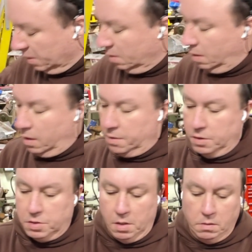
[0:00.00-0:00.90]
I got
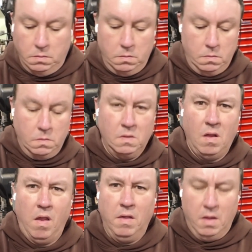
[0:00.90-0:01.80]
this thing.
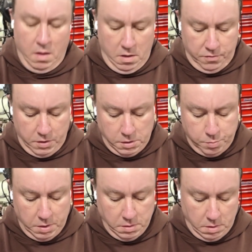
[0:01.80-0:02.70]
Flex
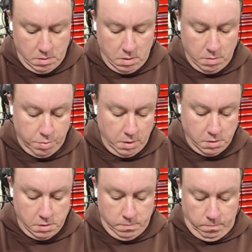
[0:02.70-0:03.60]
paste and Honda
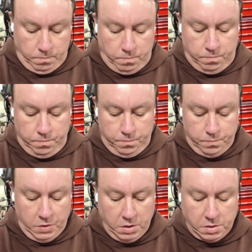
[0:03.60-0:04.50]
parts.
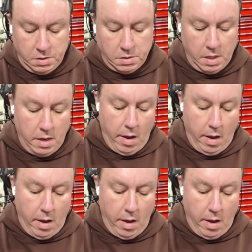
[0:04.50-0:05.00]
This is a...